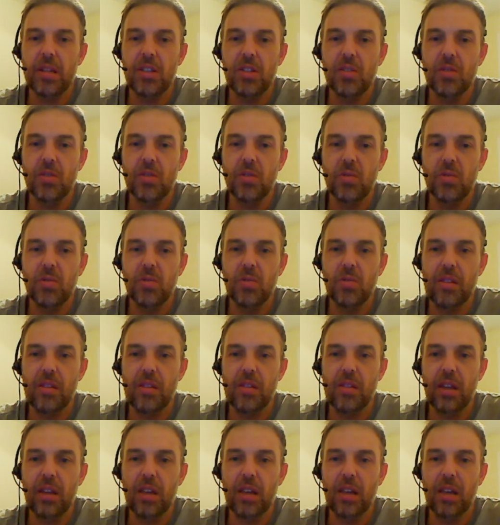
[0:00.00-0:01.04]
to, I
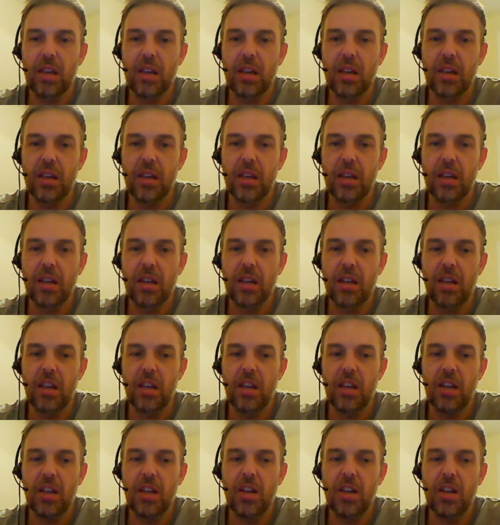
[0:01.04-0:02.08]
think,
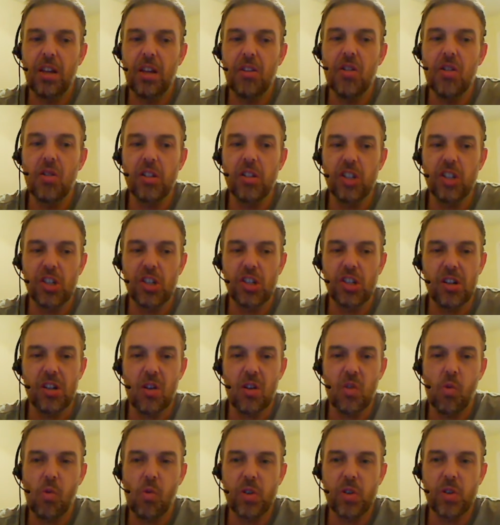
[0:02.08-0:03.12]
your knowledge of Star
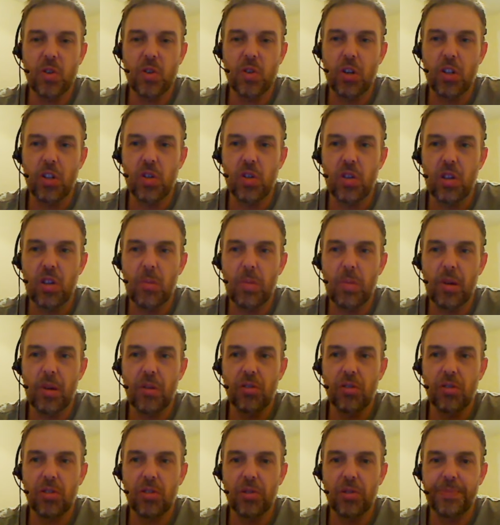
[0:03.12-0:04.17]
Wars and what it's all about.
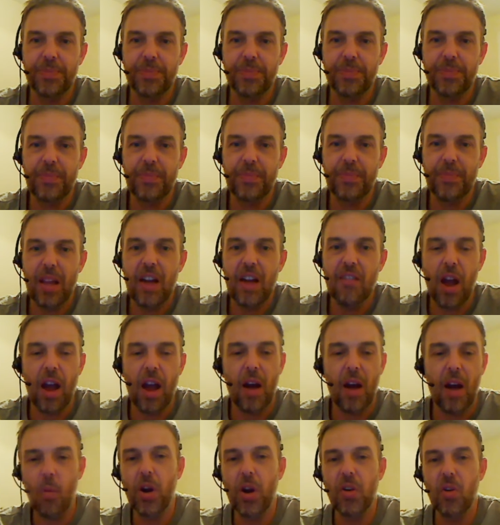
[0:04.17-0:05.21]
So I
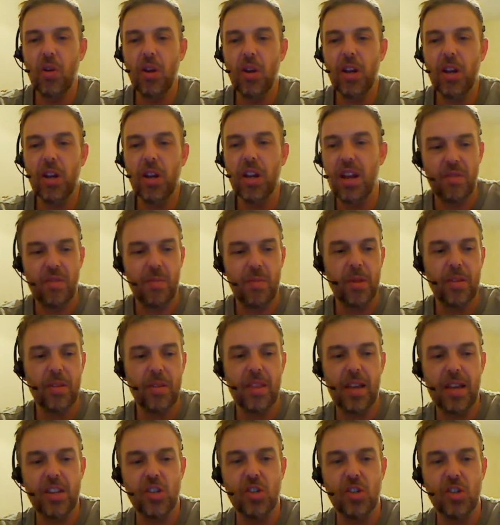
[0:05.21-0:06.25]
went on enough about
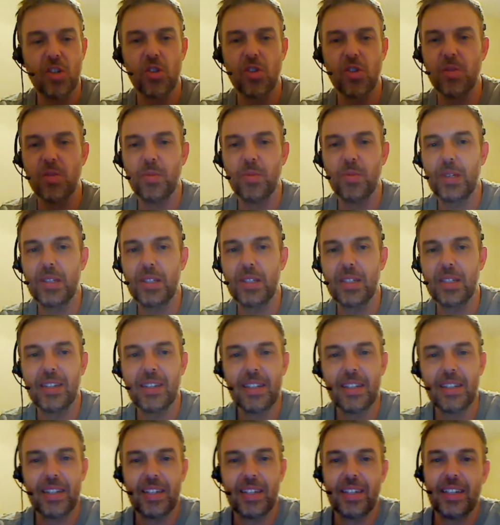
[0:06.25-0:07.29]
that as usual, but
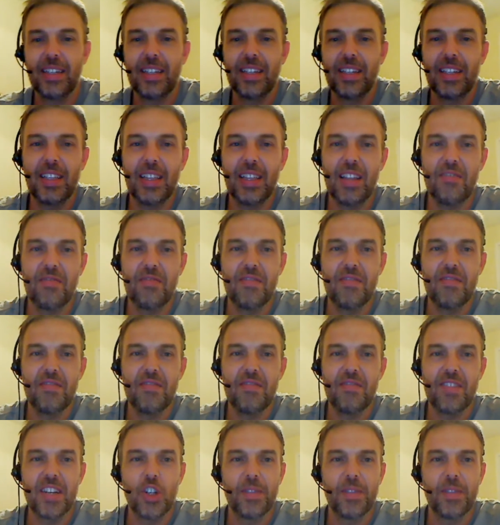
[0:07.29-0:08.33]
love
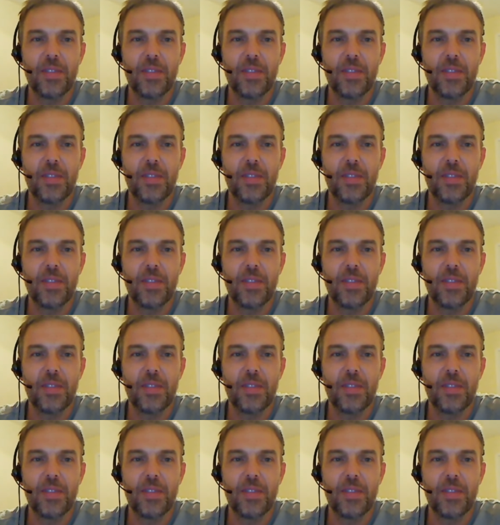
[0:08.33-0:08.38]
vintage.